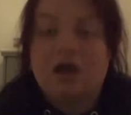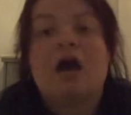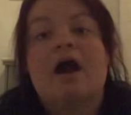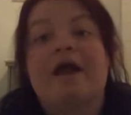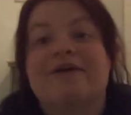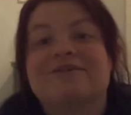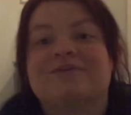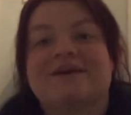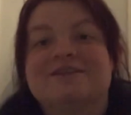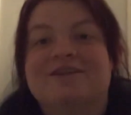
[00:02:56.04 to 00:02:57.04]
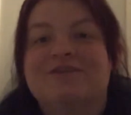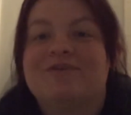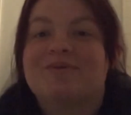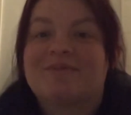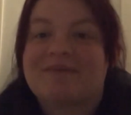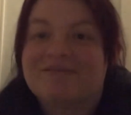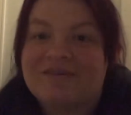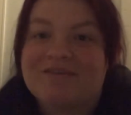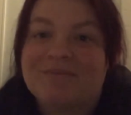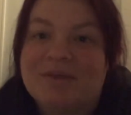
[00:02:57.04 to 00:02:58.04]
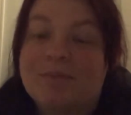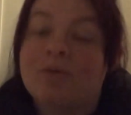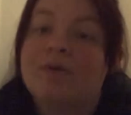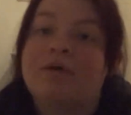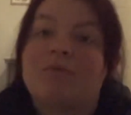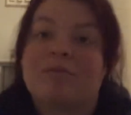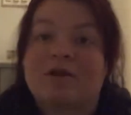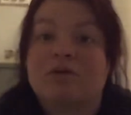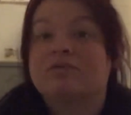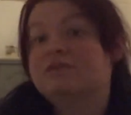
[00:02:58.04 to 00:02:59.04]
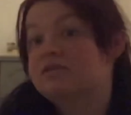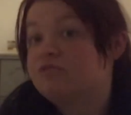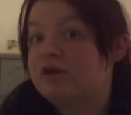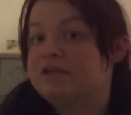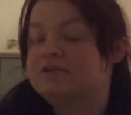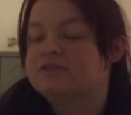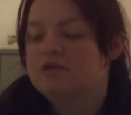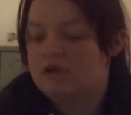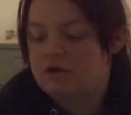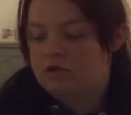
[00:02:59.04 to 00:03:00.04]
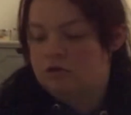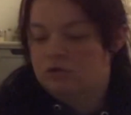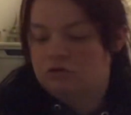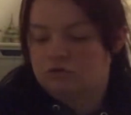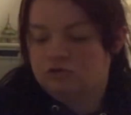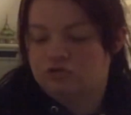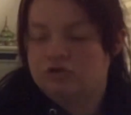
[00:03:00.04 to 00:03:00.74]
I also got to interview one of my favorite people and one of my closest friends, Julia